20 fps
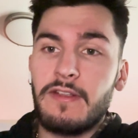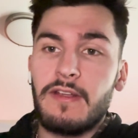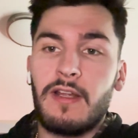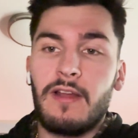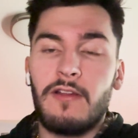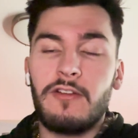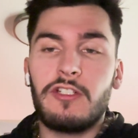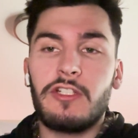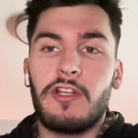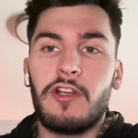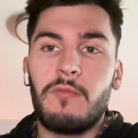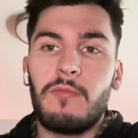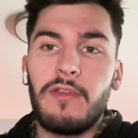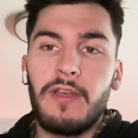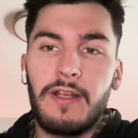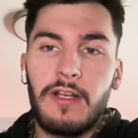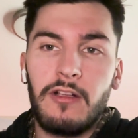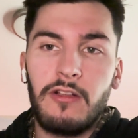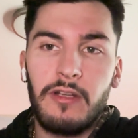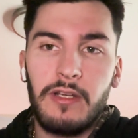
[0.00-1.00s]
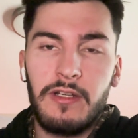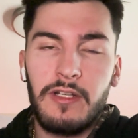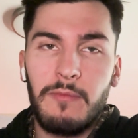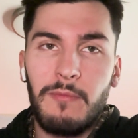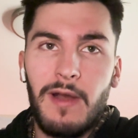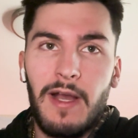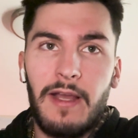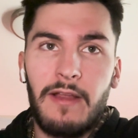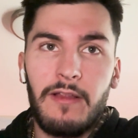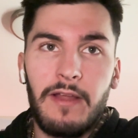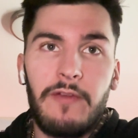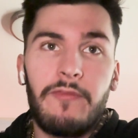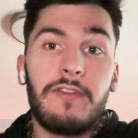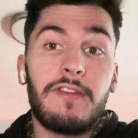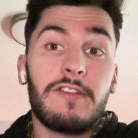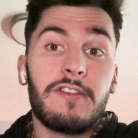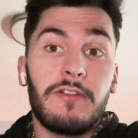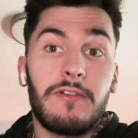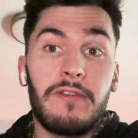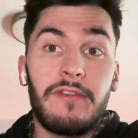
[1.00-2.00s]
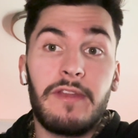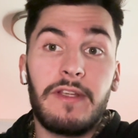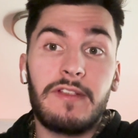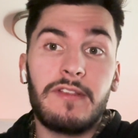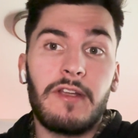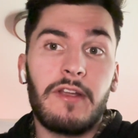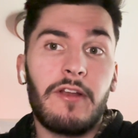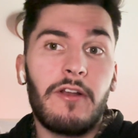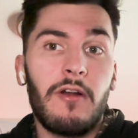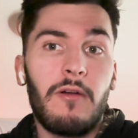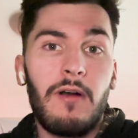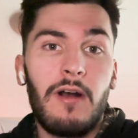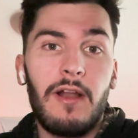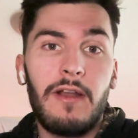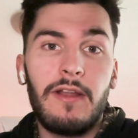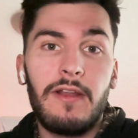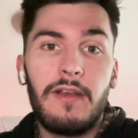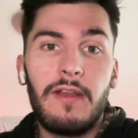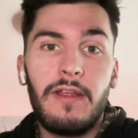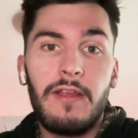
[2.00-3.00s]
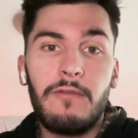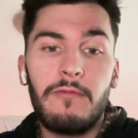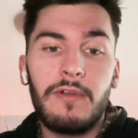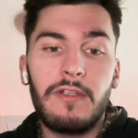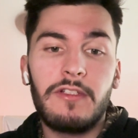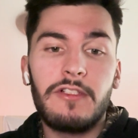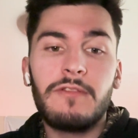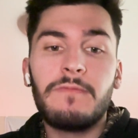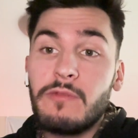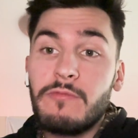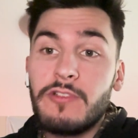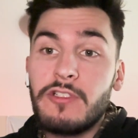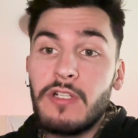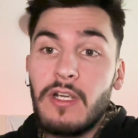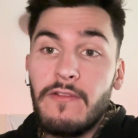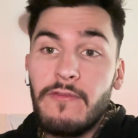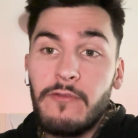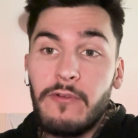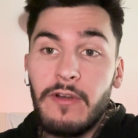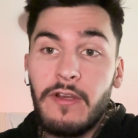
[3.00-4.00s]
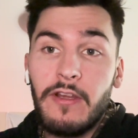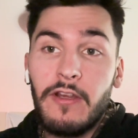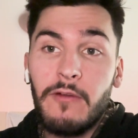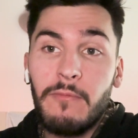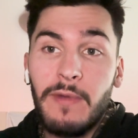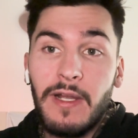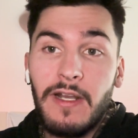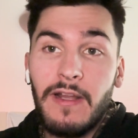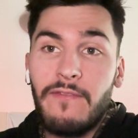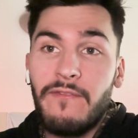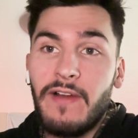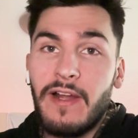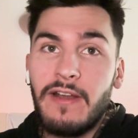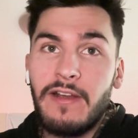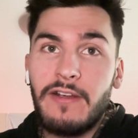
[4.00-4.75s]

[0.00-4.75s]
It's kind of just going to be like a look into my life and certain things that go on in it, which I'm sure everyone here might not find